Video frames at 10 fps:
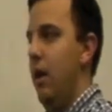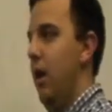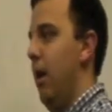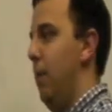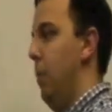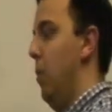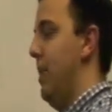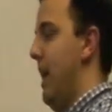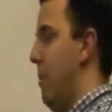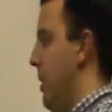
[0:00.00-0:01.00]

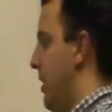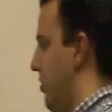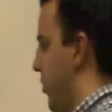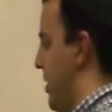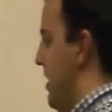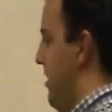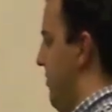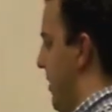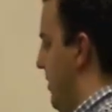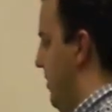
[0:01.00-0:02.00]
What that means for a
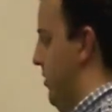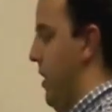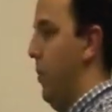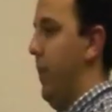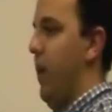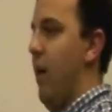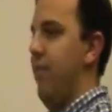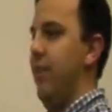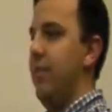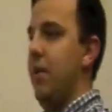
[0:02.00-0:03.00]
defense is that when the
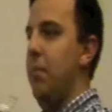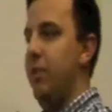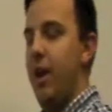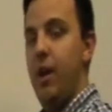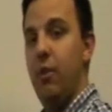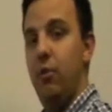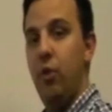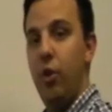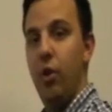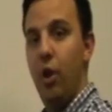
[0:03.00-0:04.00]
offense comes out in a
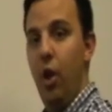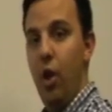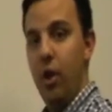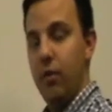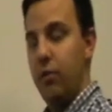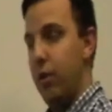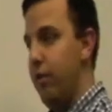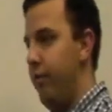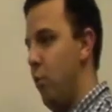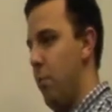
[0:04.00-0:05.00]
certain look, a
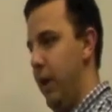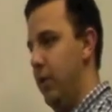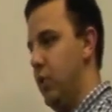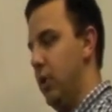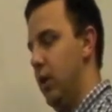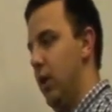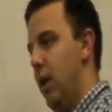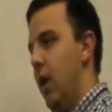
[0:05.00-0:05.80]
certain formation,